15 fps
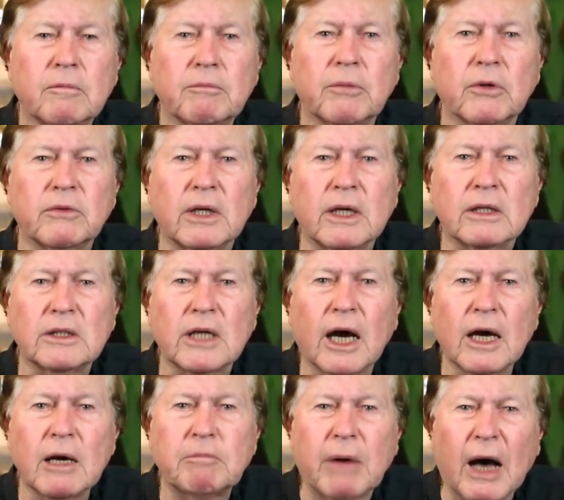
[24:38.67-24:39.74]
Put the
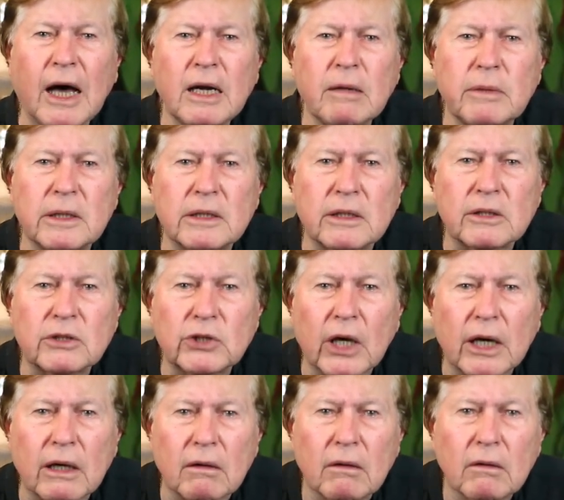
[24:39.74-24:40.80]
entire parliament in
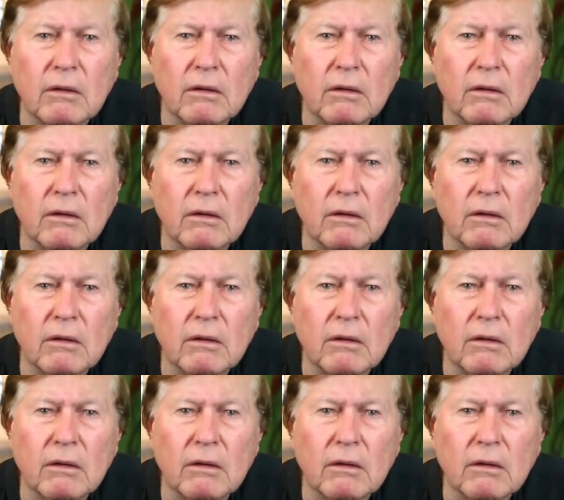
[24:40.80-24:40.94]
jail.